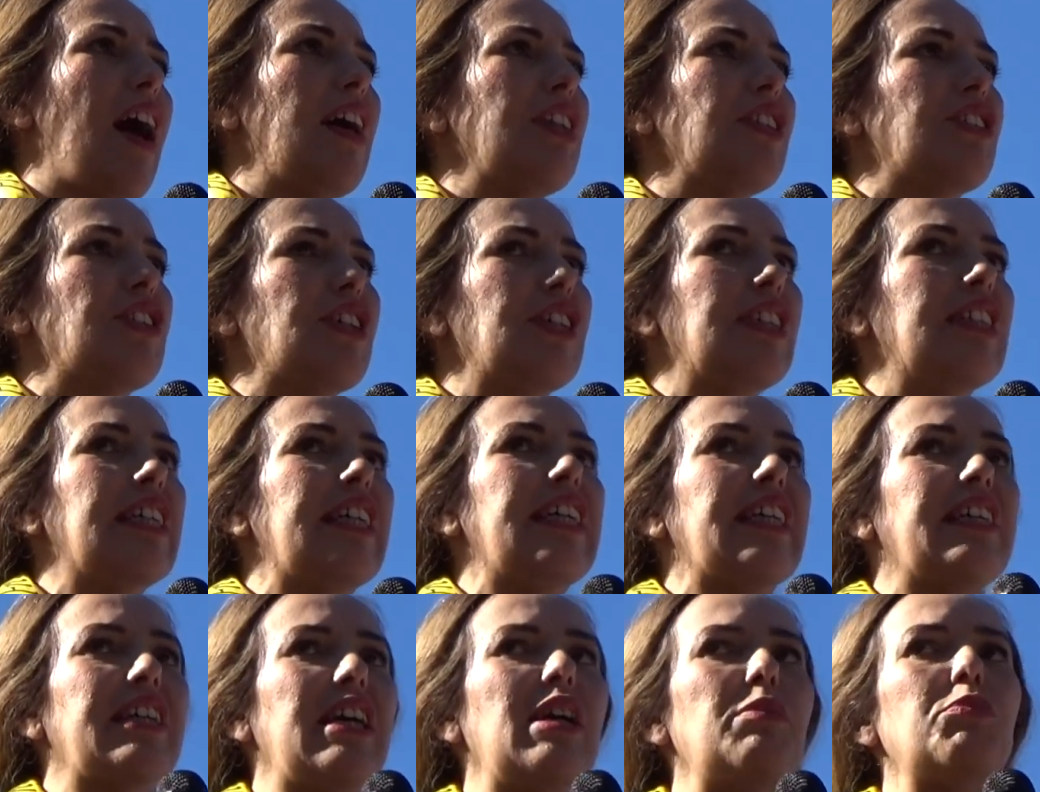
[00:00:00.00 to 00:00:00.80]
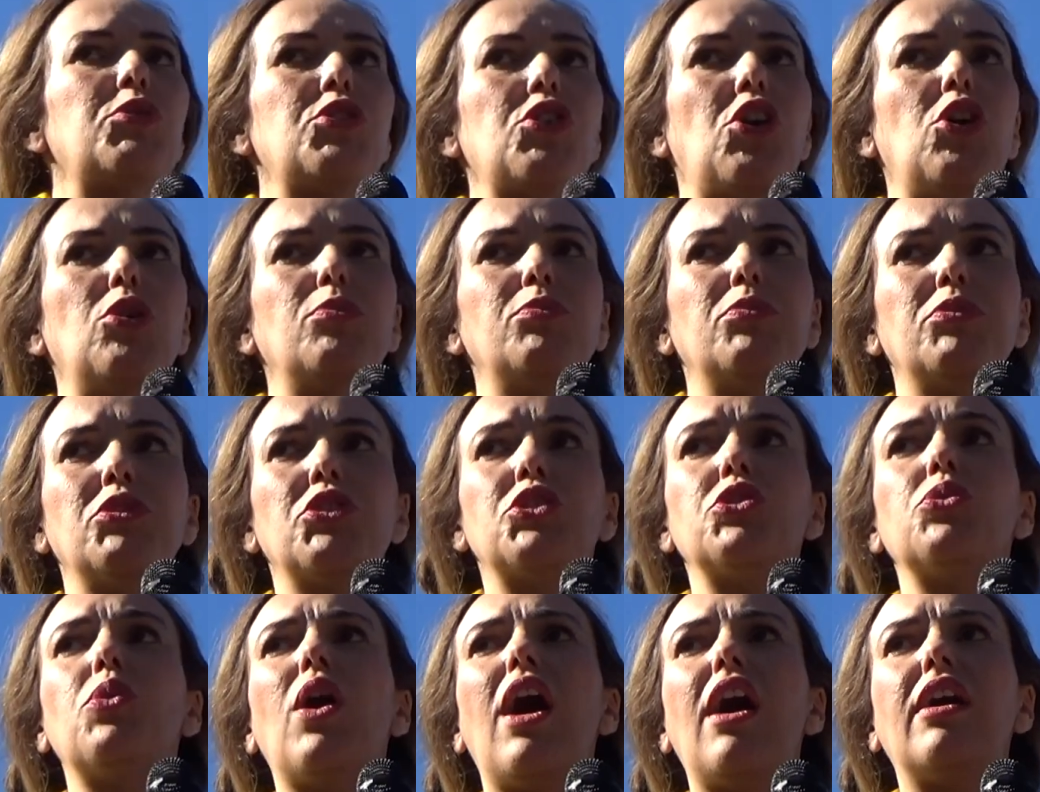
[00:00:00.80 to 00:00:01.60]
Until he comes home
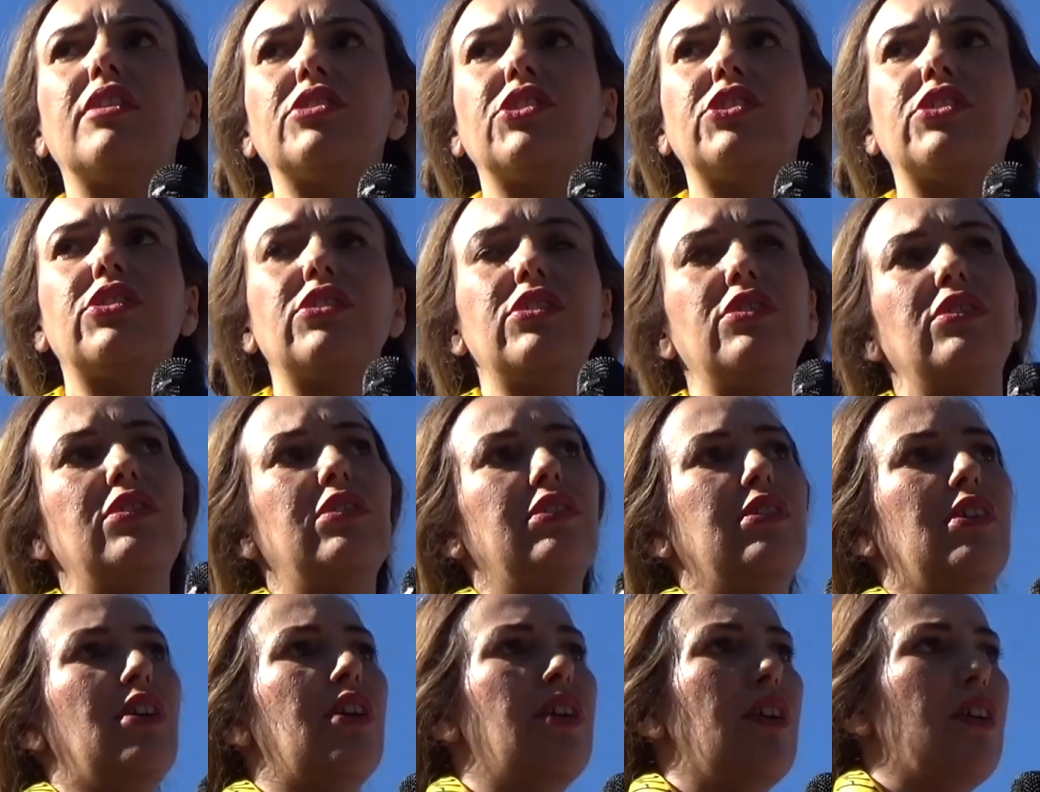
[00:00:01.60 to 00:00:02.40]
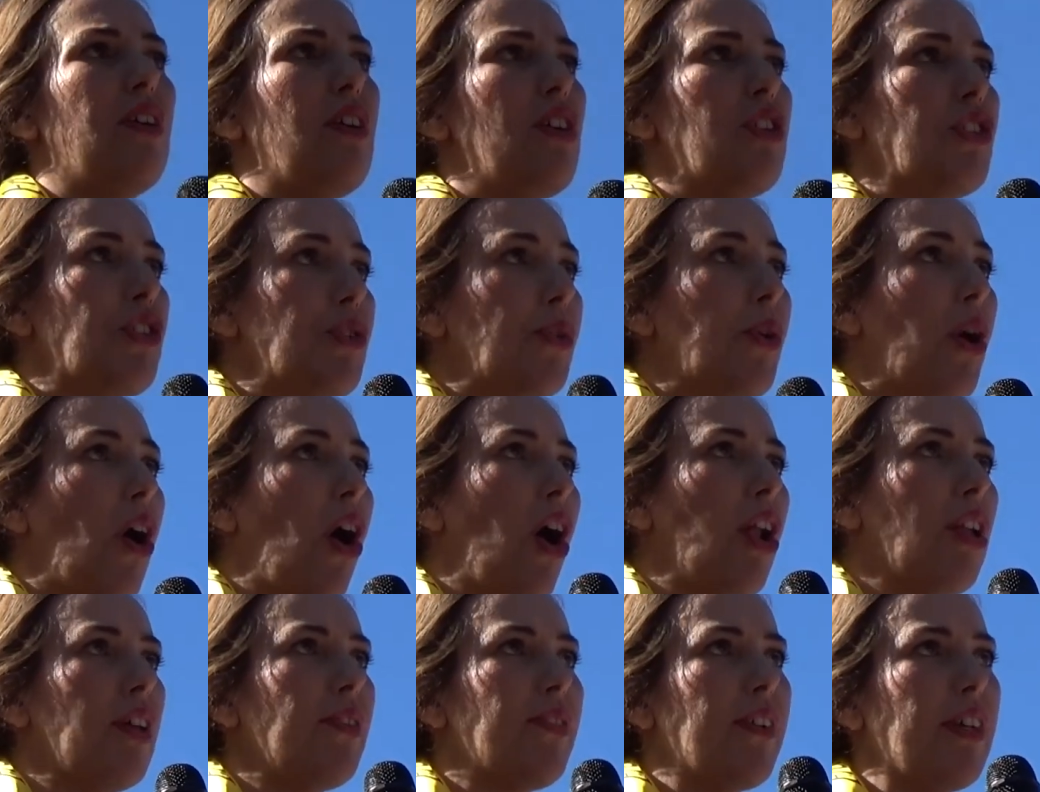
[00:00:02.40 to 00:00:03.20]
to us, to
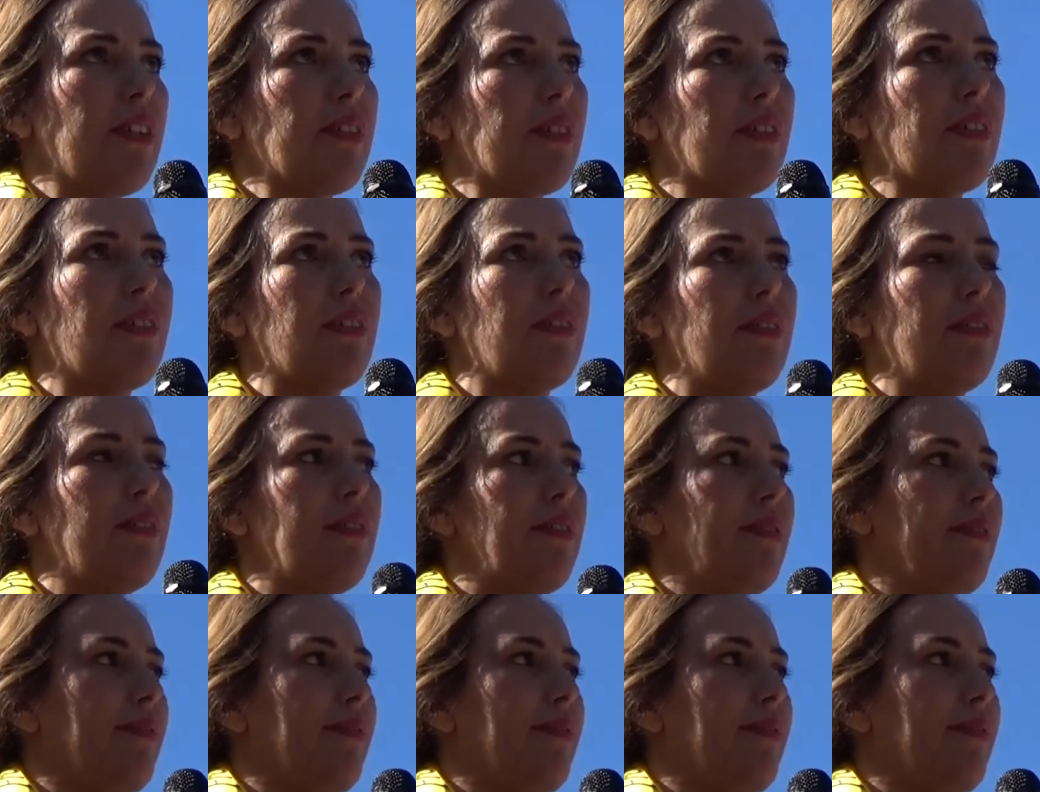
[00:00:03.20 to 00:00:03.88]
all of us.